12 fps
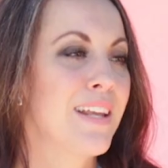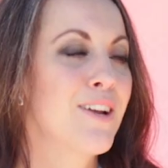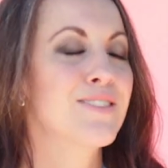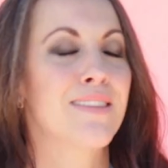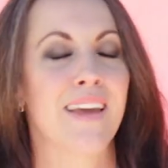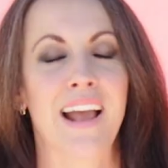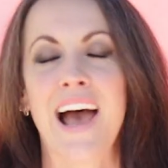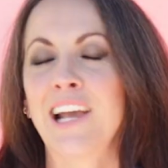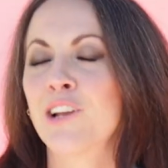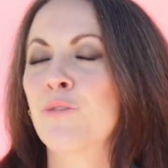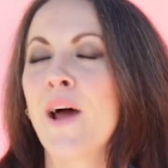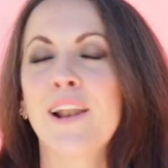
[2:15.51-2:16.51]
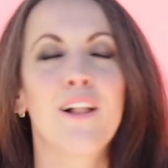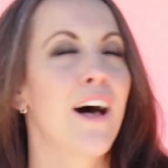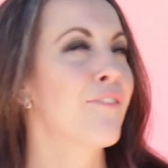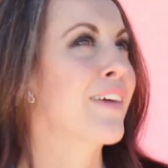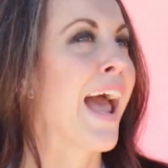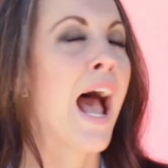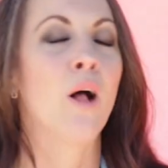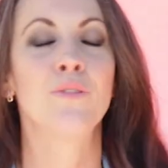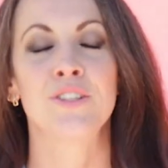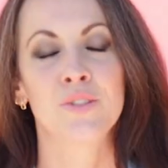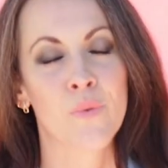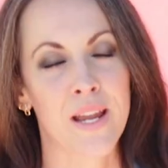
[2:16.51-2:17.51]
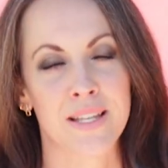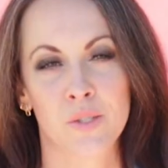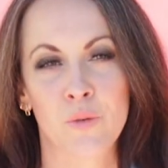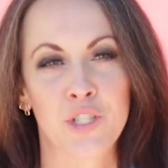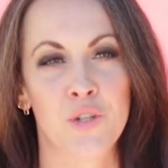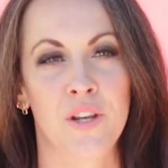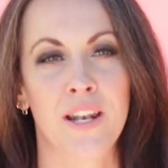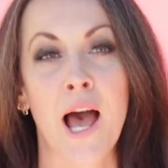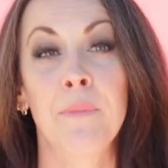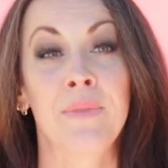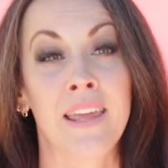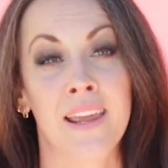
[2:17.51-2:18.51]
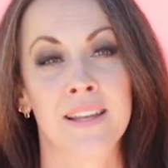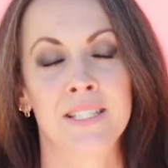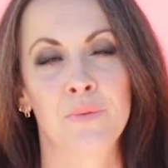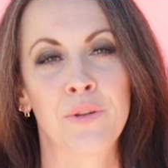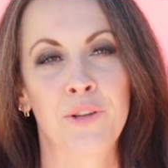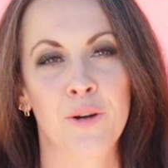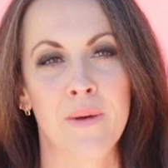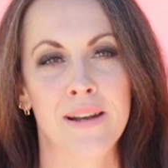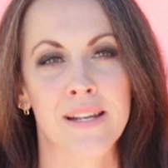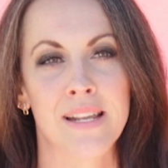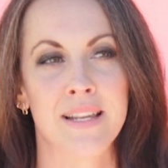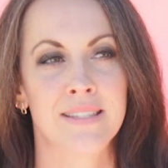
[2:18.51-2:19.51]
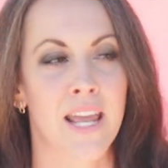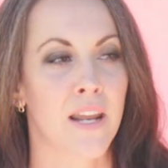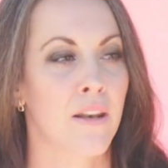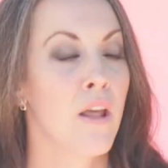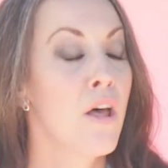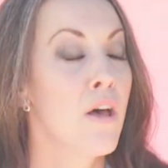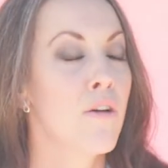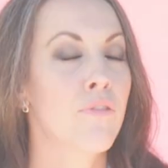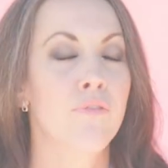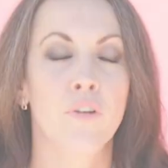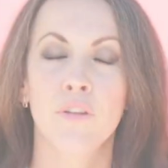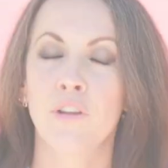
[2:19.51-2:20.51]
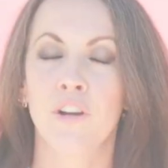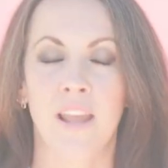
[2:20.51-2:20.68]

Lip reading: Here's the thing, I could rattle off countless ways in which you can up the ante with your amenities and further